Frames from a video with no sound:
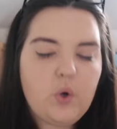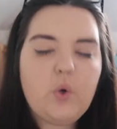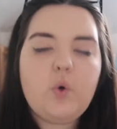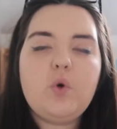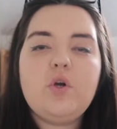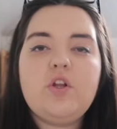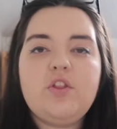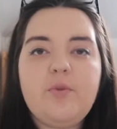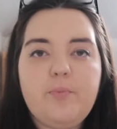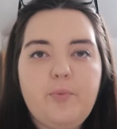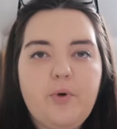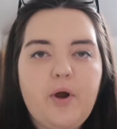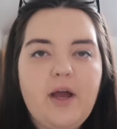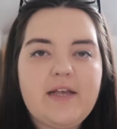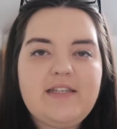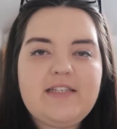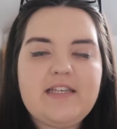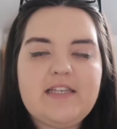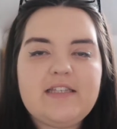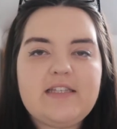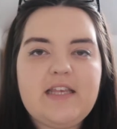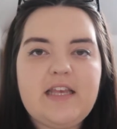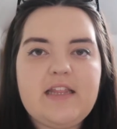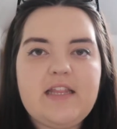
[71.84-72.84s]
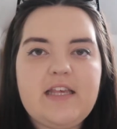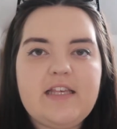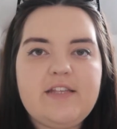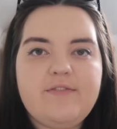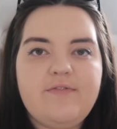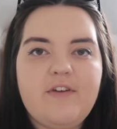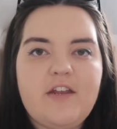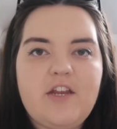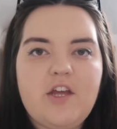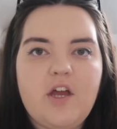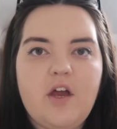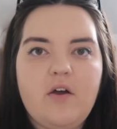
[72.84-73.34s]
All of the prices in this
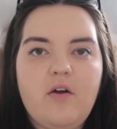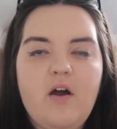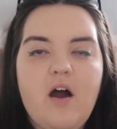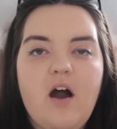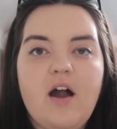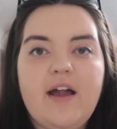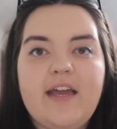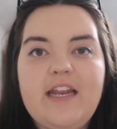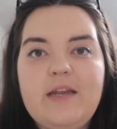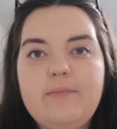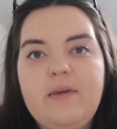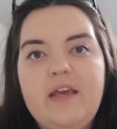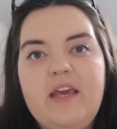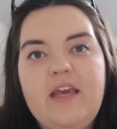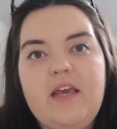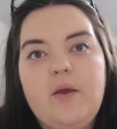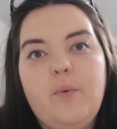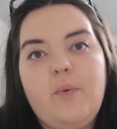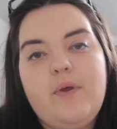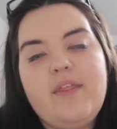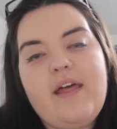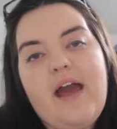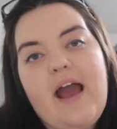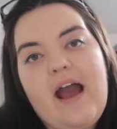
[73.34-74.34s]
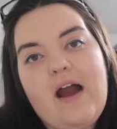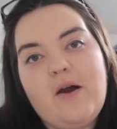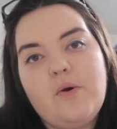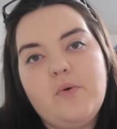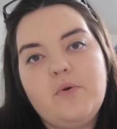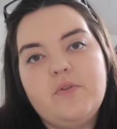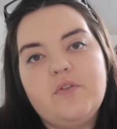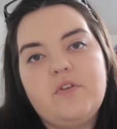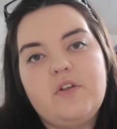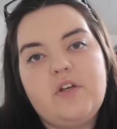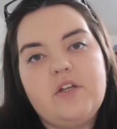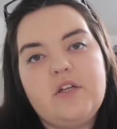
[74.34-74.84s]
video are going to be
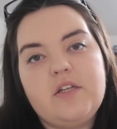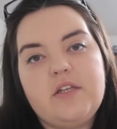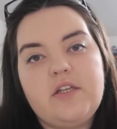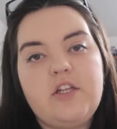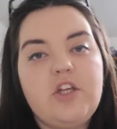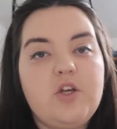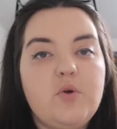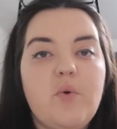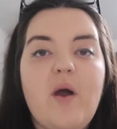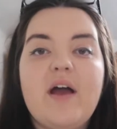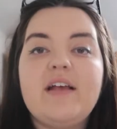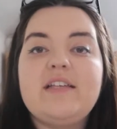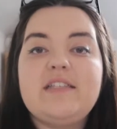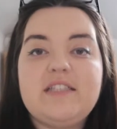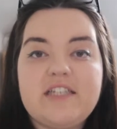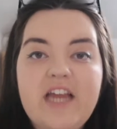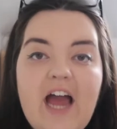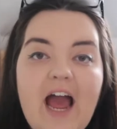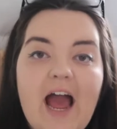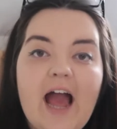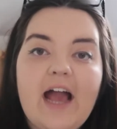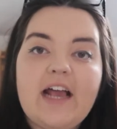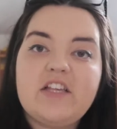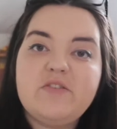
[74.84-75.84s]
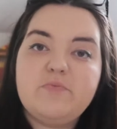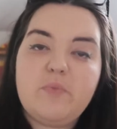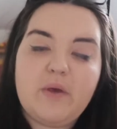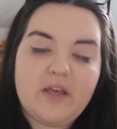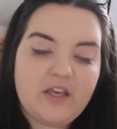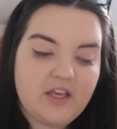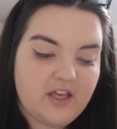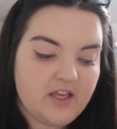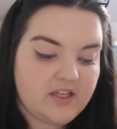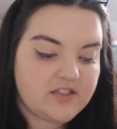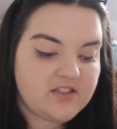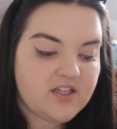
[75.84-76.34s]
without the US tax
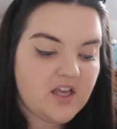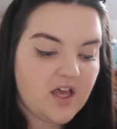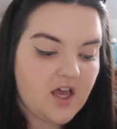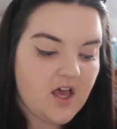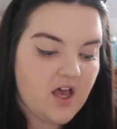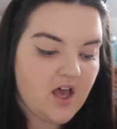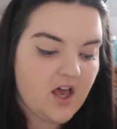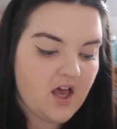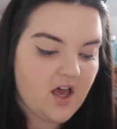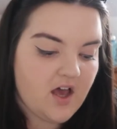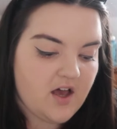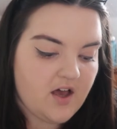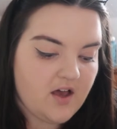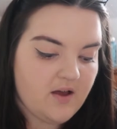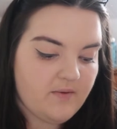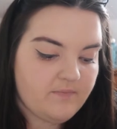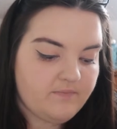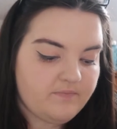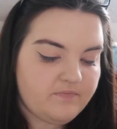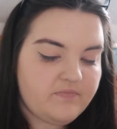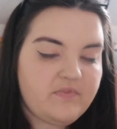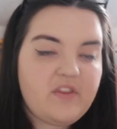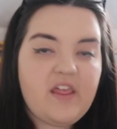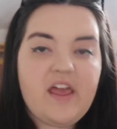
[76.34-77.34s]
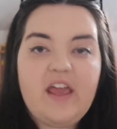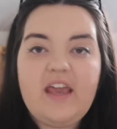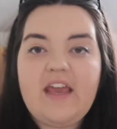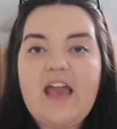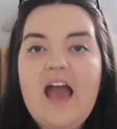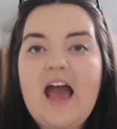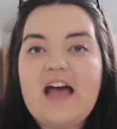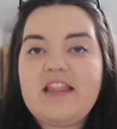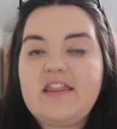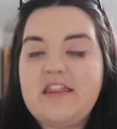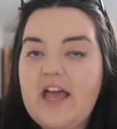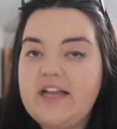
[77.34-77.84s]
because they
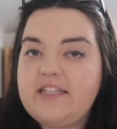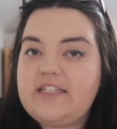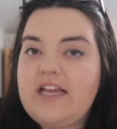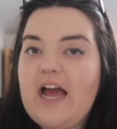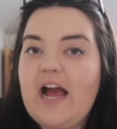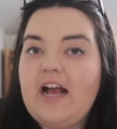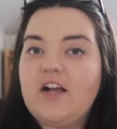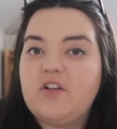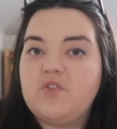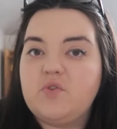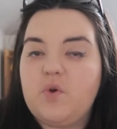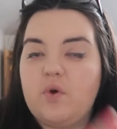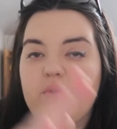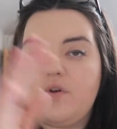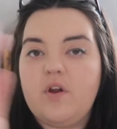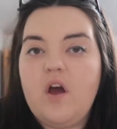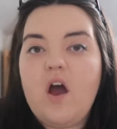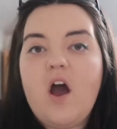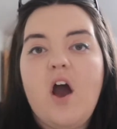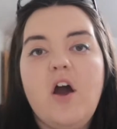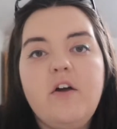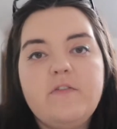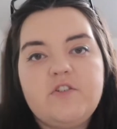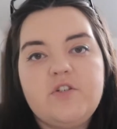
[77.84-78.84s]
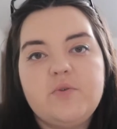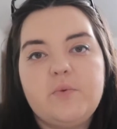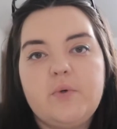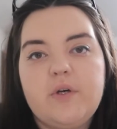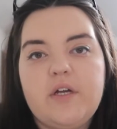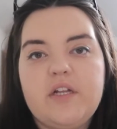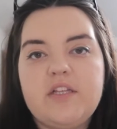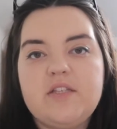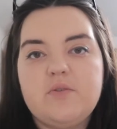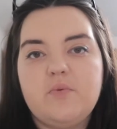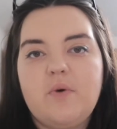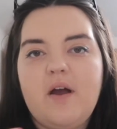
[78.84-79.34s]
add their tax on
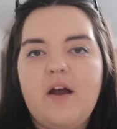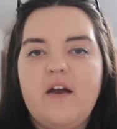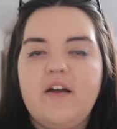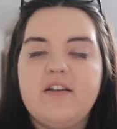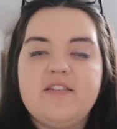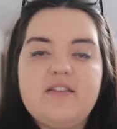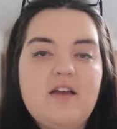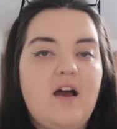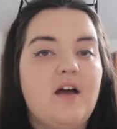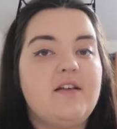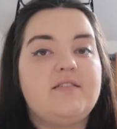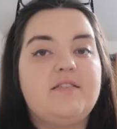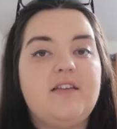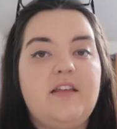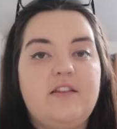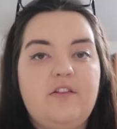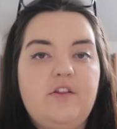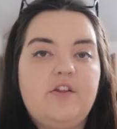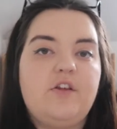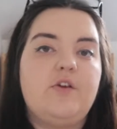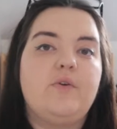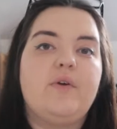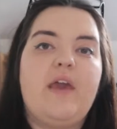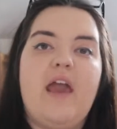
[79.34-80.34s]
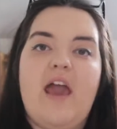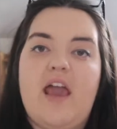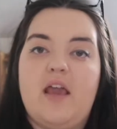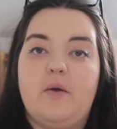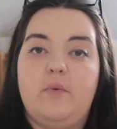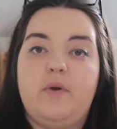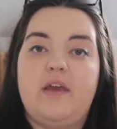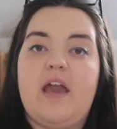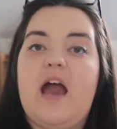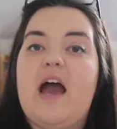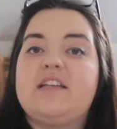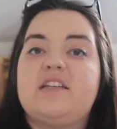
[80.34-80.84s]
afterwards, whereas us in the UK,
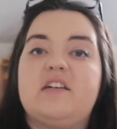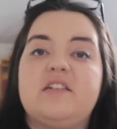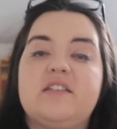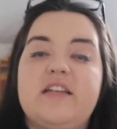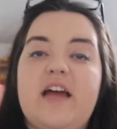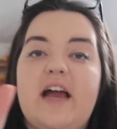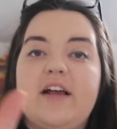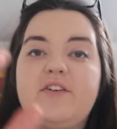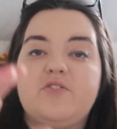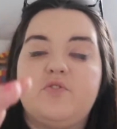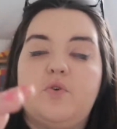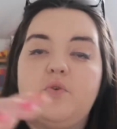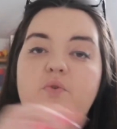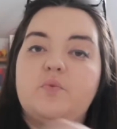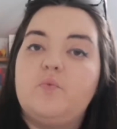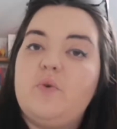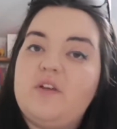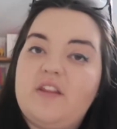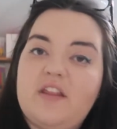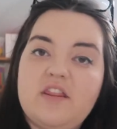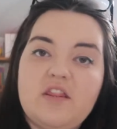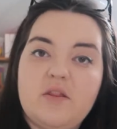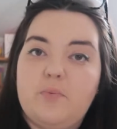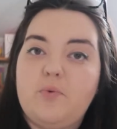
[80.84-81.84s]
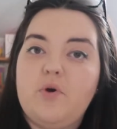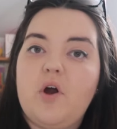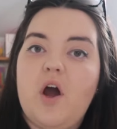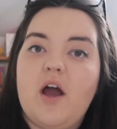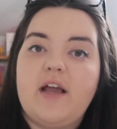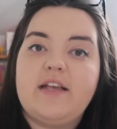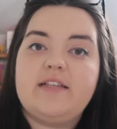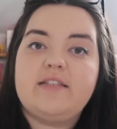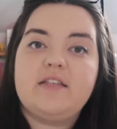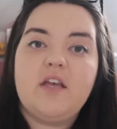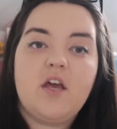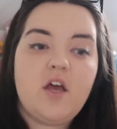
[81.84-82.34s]
we add our tax on within the
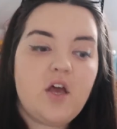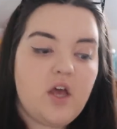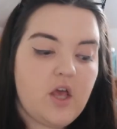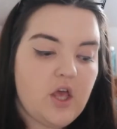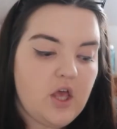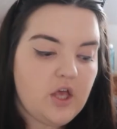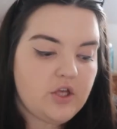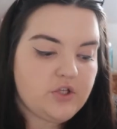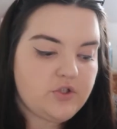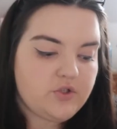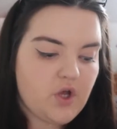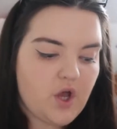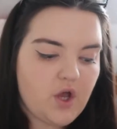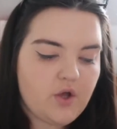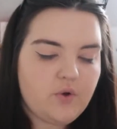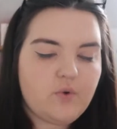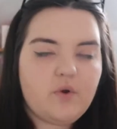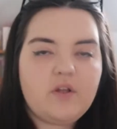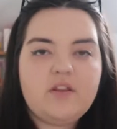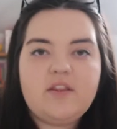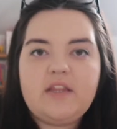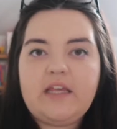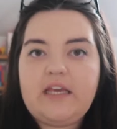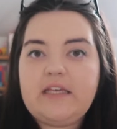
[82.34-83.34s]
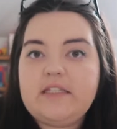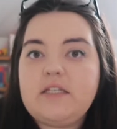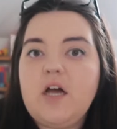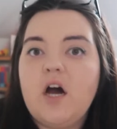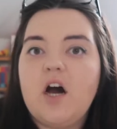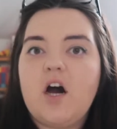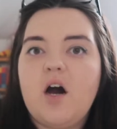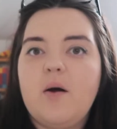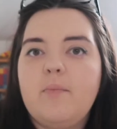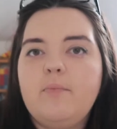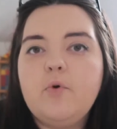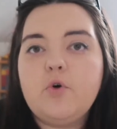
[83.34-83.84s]
price. So these
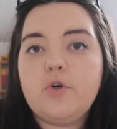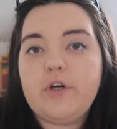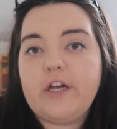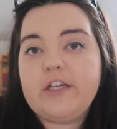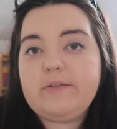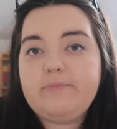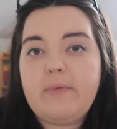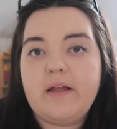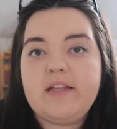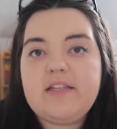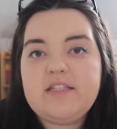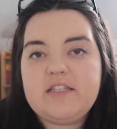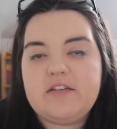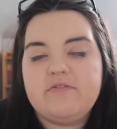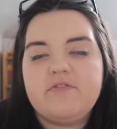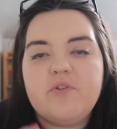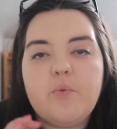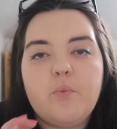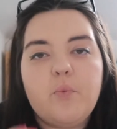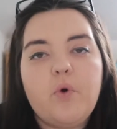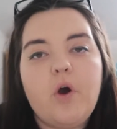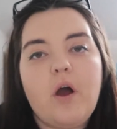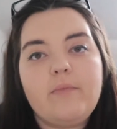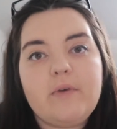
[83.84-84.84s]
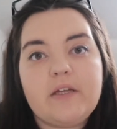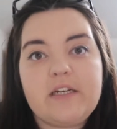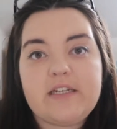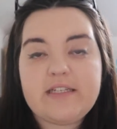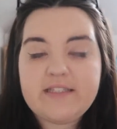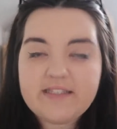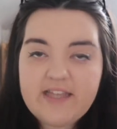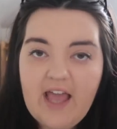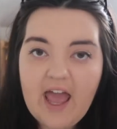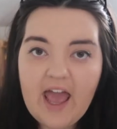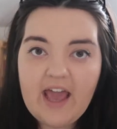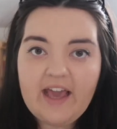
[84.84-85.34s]
are more expensive than what I'm going to
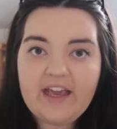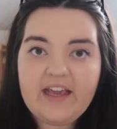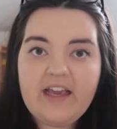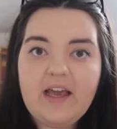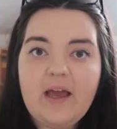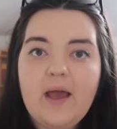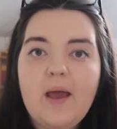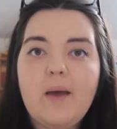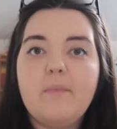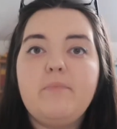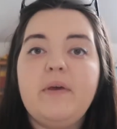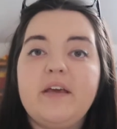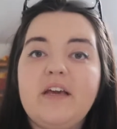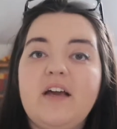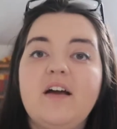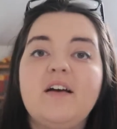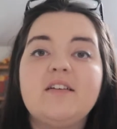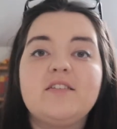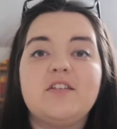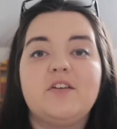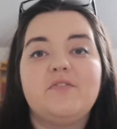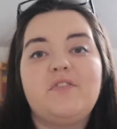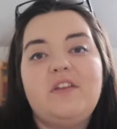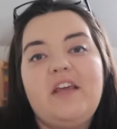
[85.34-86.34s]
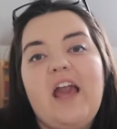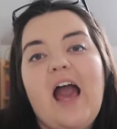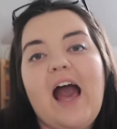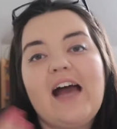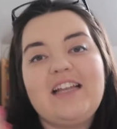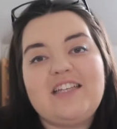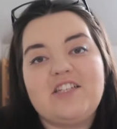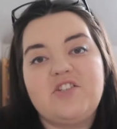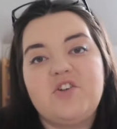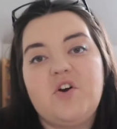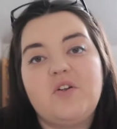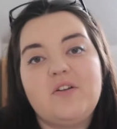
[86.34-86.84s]
say because of the
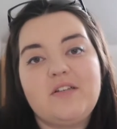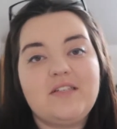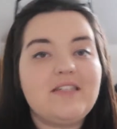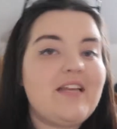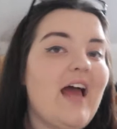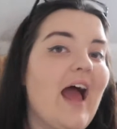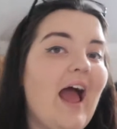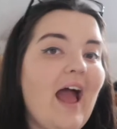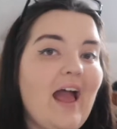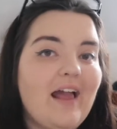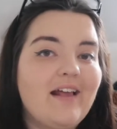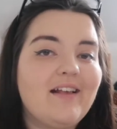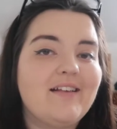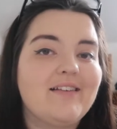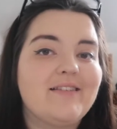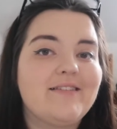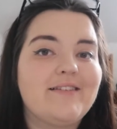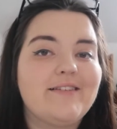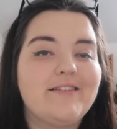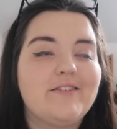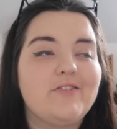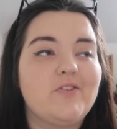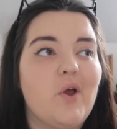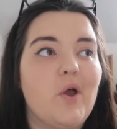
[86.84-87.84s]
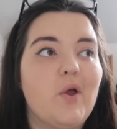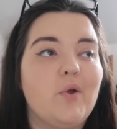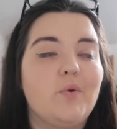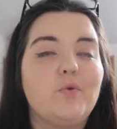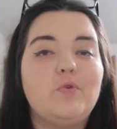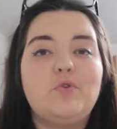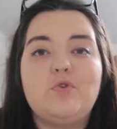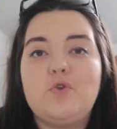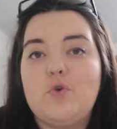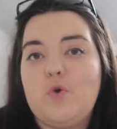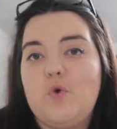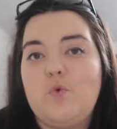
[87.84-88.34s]
added on tax. So
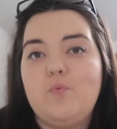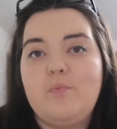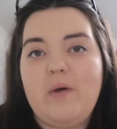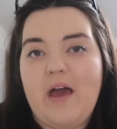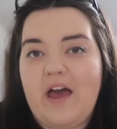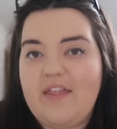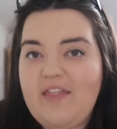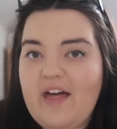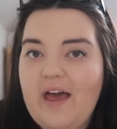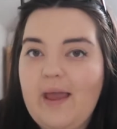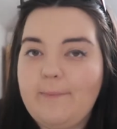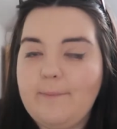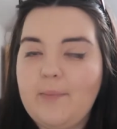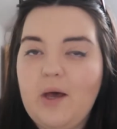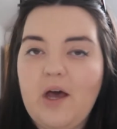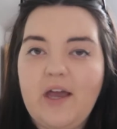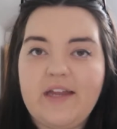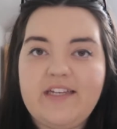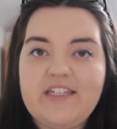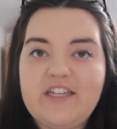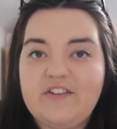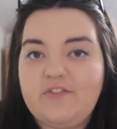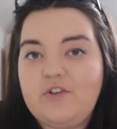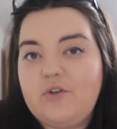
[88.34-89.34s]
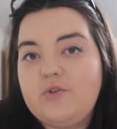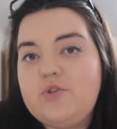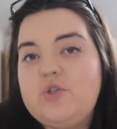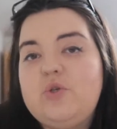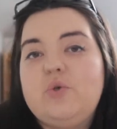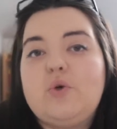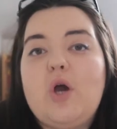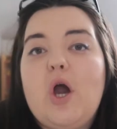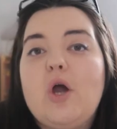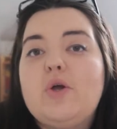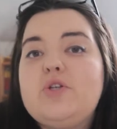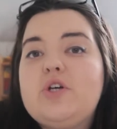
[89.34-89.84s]
do bear that in mind if you do
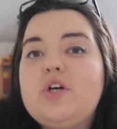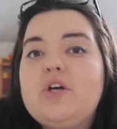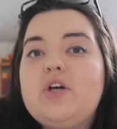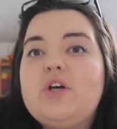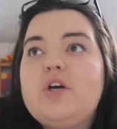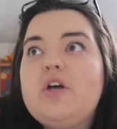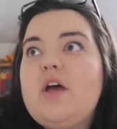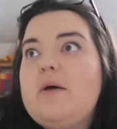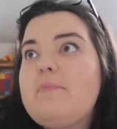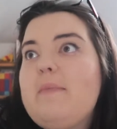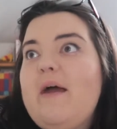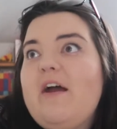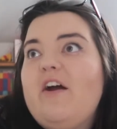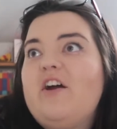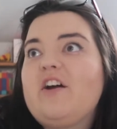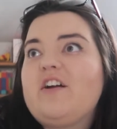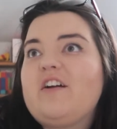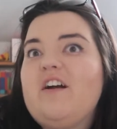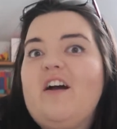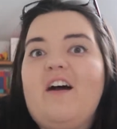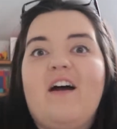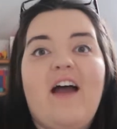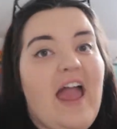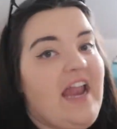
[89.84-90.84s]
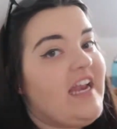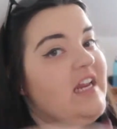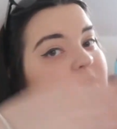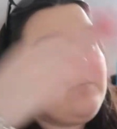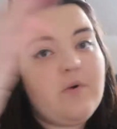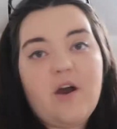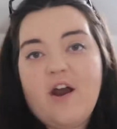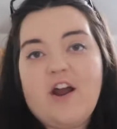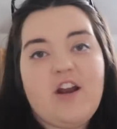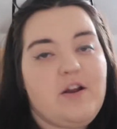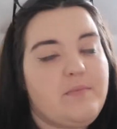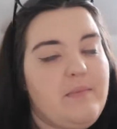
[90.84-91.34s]
go to America,
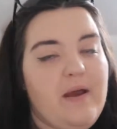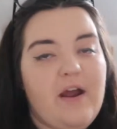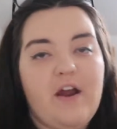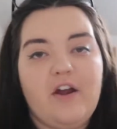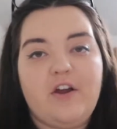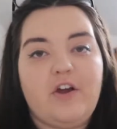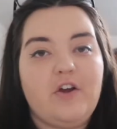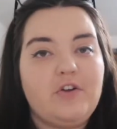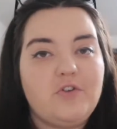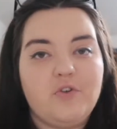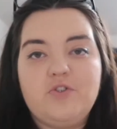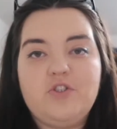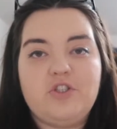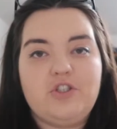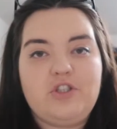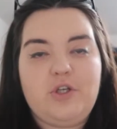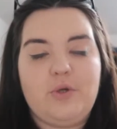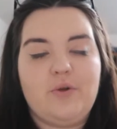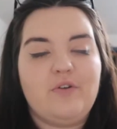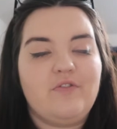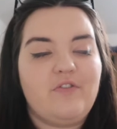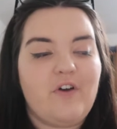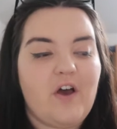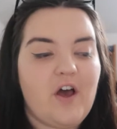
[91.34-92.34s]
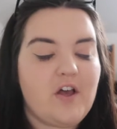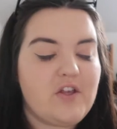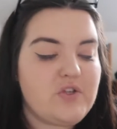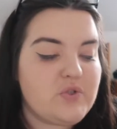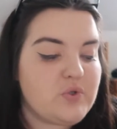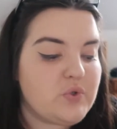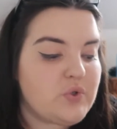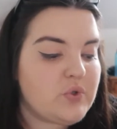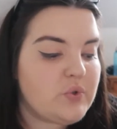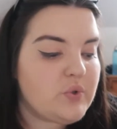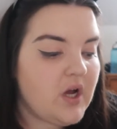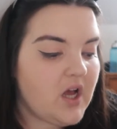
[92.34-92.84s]
anywhere in America, not just
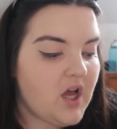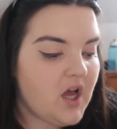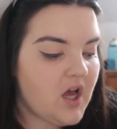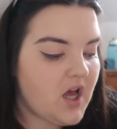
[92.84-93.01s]
Universal